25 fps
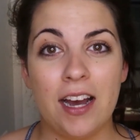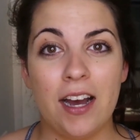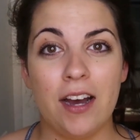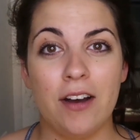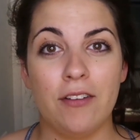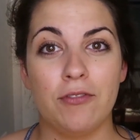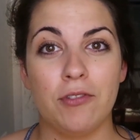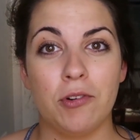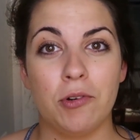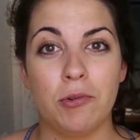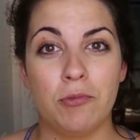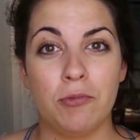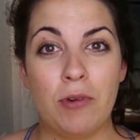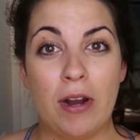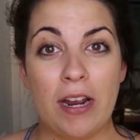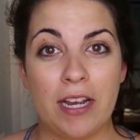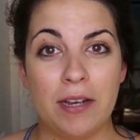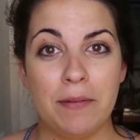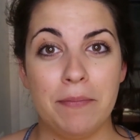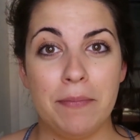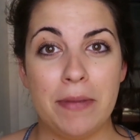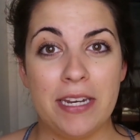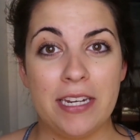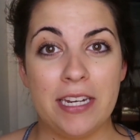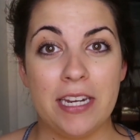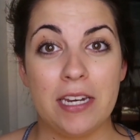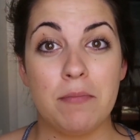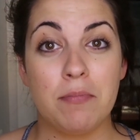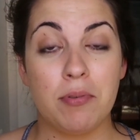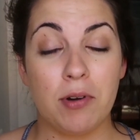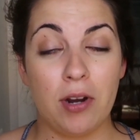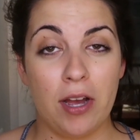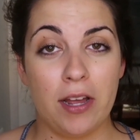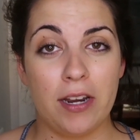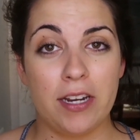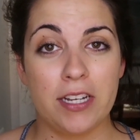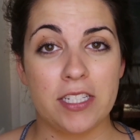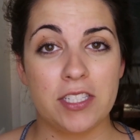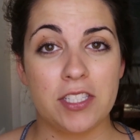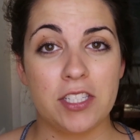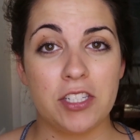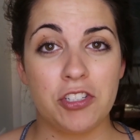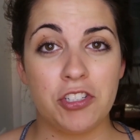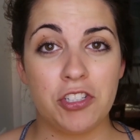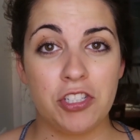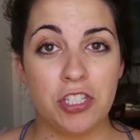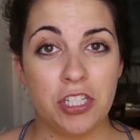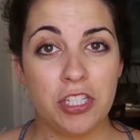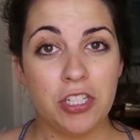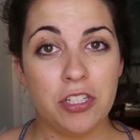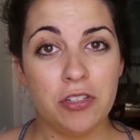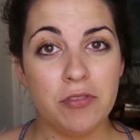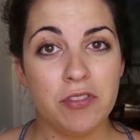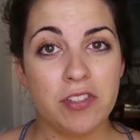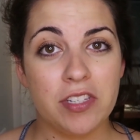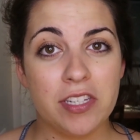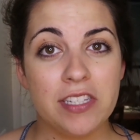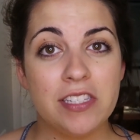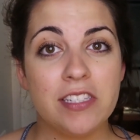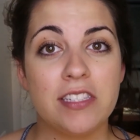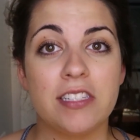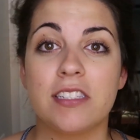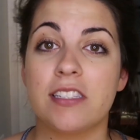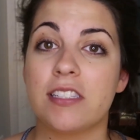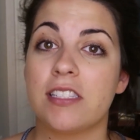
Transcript: of recommended products she uses.